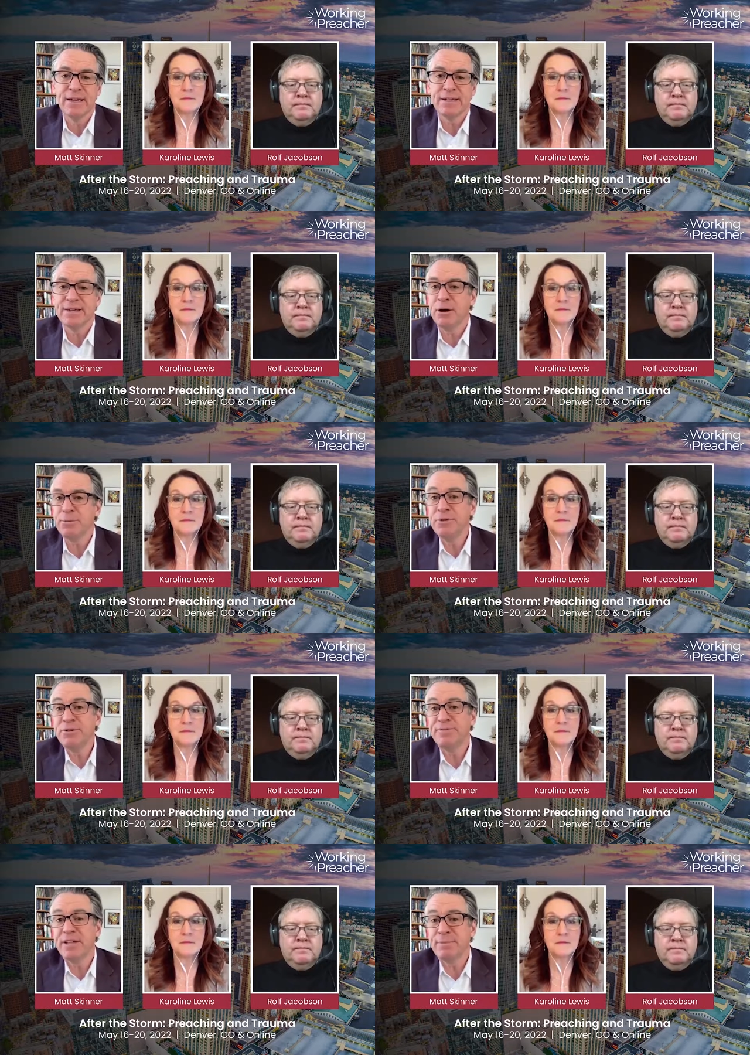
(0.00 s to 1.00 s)
Speaker 1: to help you
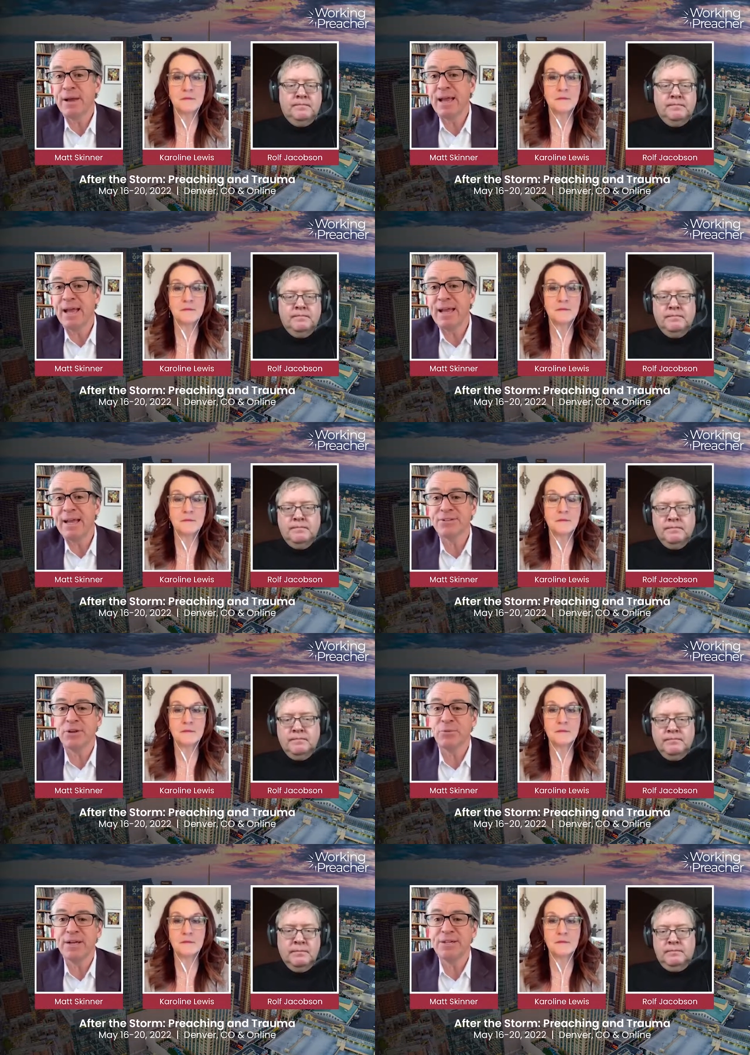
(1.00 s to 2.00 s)
develop a hands-on
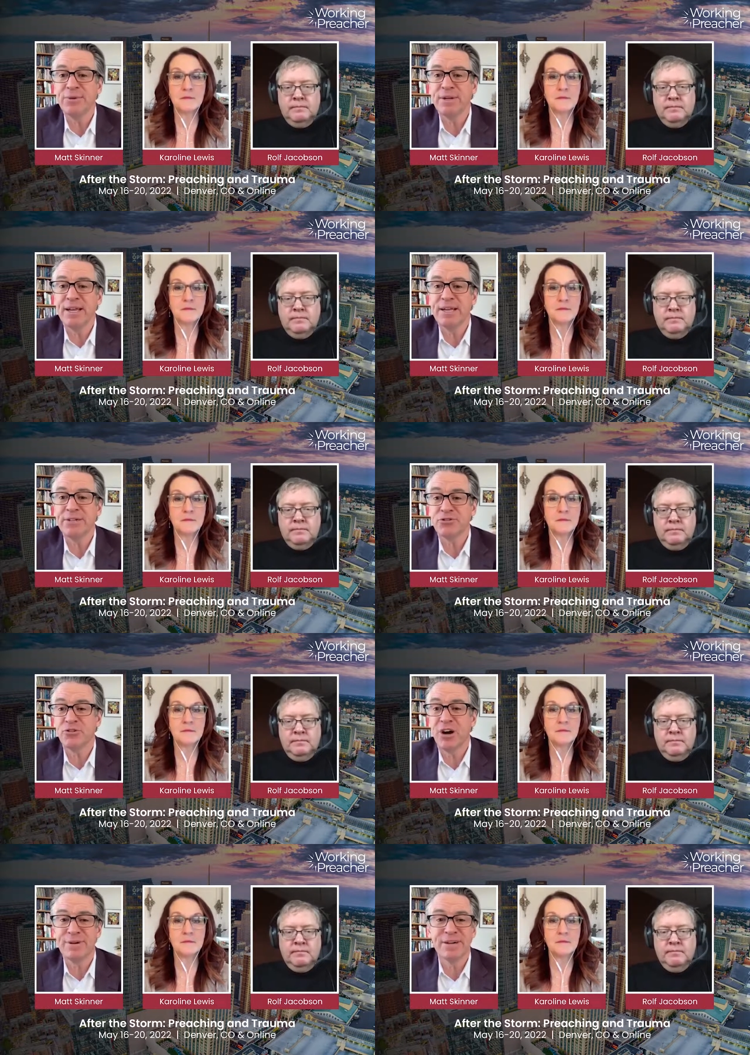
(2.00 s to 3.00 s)
way to engage
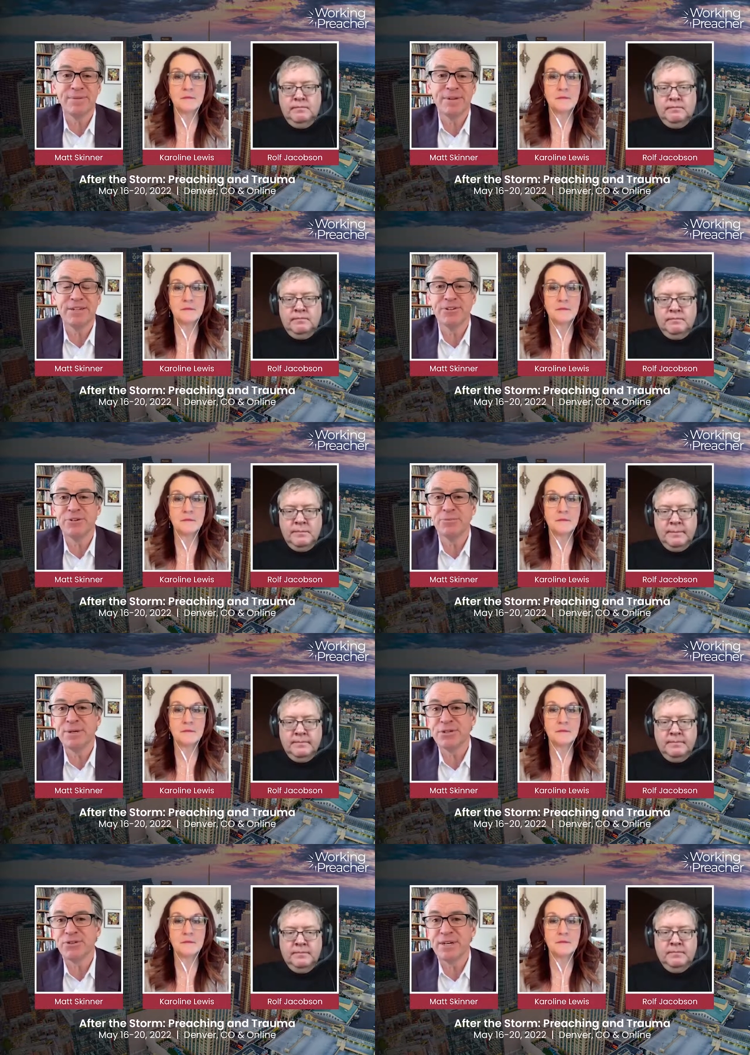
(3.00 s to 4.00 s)
trauma in your own
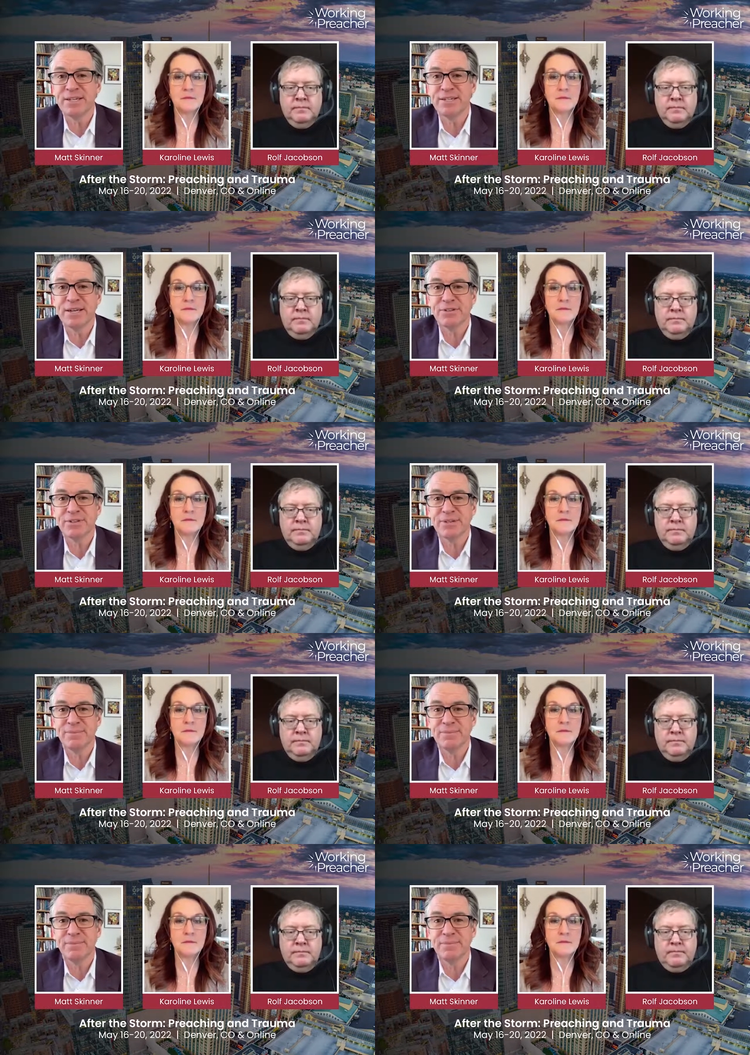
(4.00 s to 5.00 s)
ministry context.
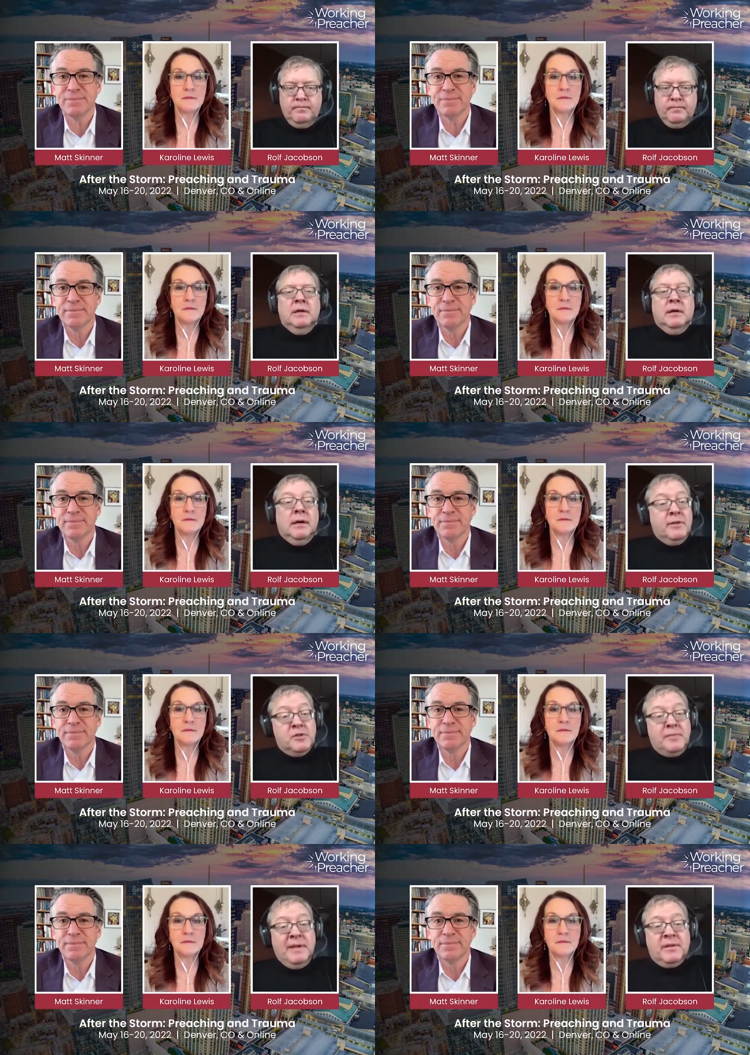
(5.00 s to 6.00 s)
Speaker 2: Other
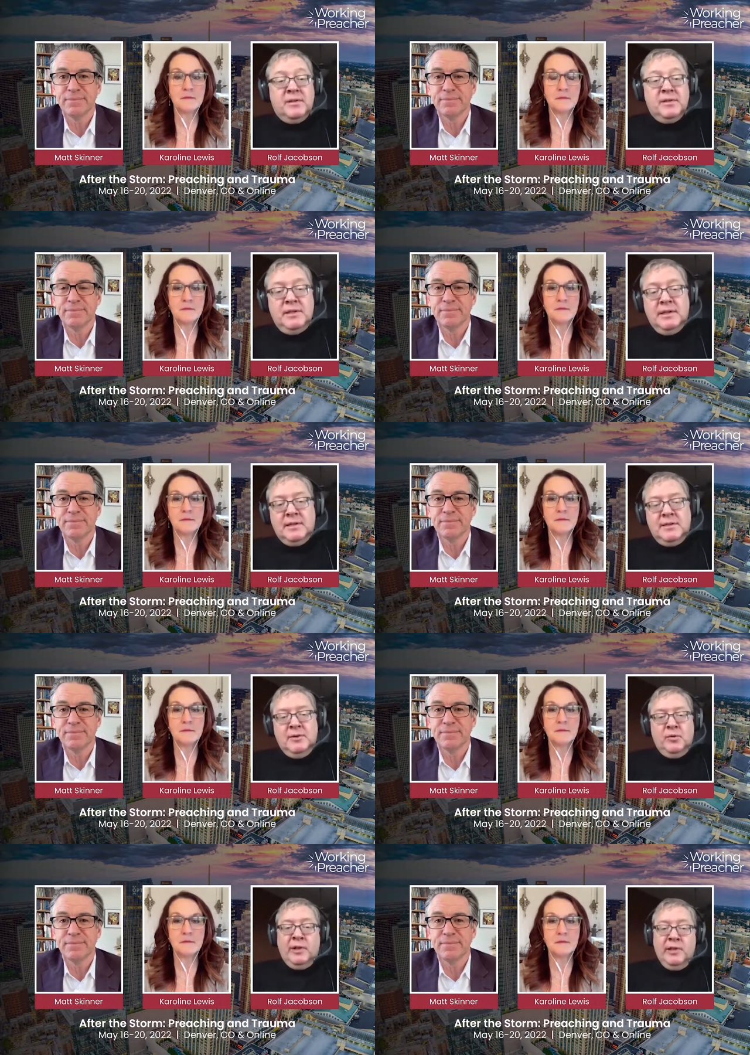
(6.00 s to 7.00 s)
speakers
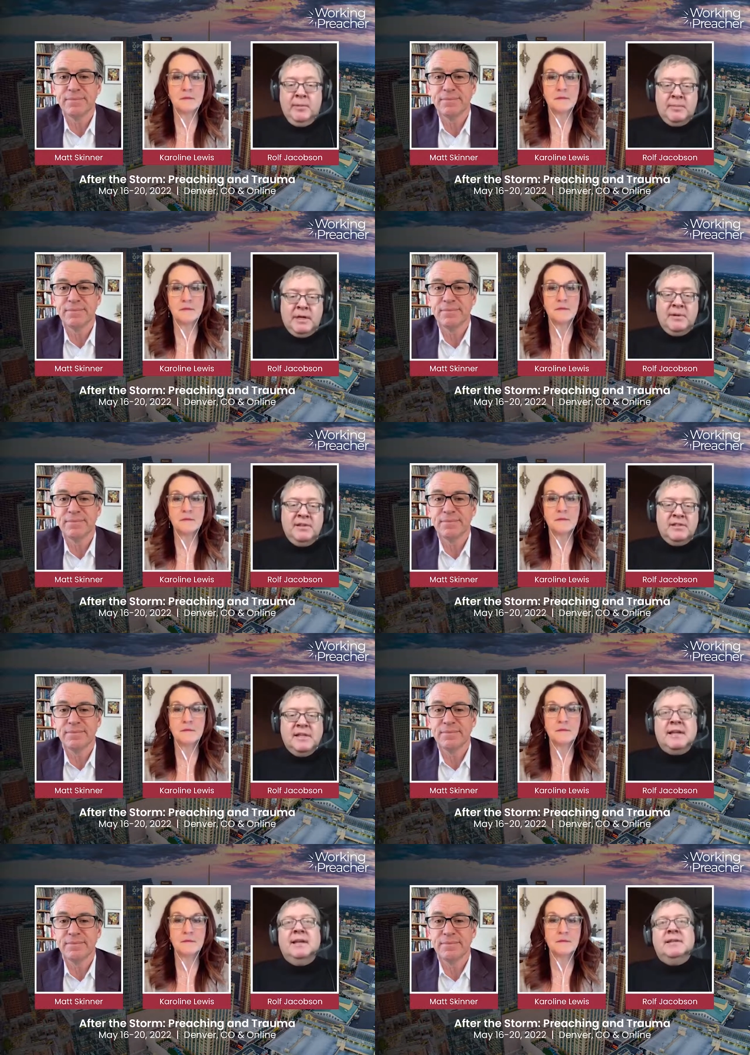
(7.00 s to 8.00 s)
include William Barber the
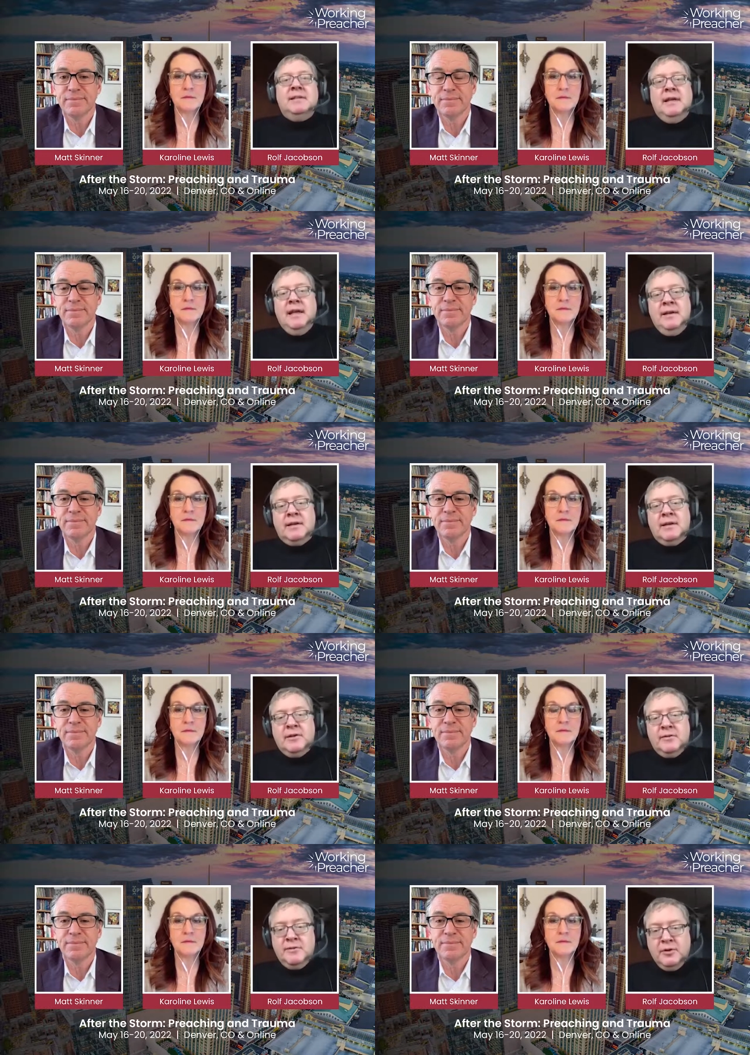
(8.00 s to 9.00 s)
second, Anna
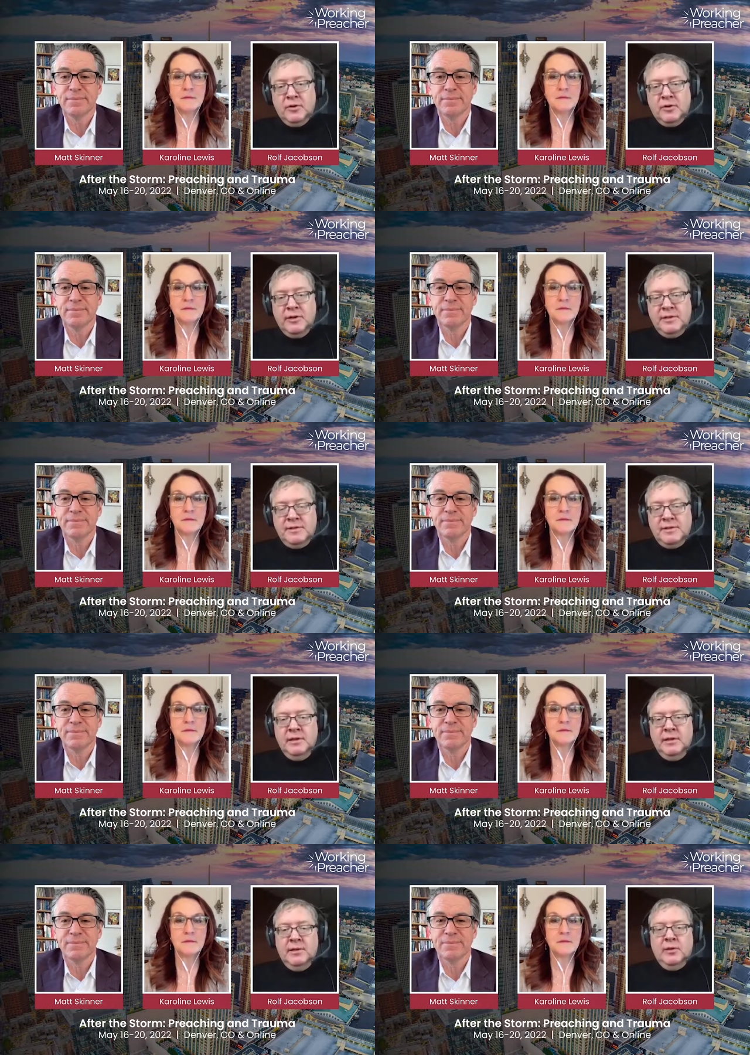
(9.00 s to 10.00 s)
Carter Florence,
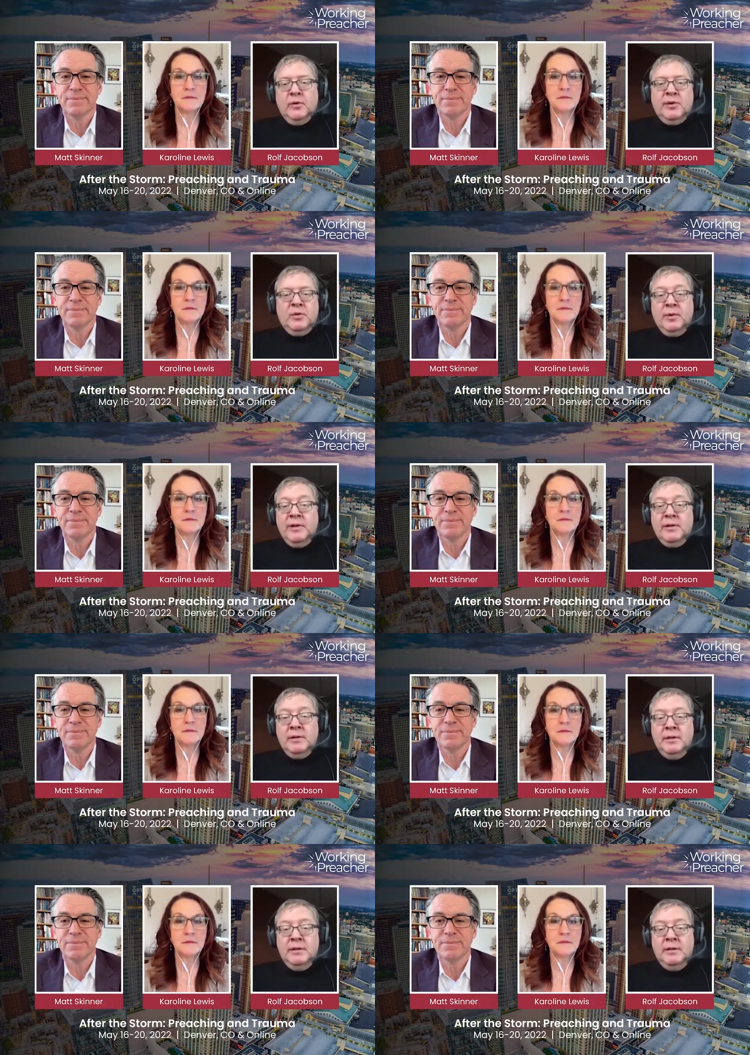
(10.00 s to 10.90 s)
Lauren Winner,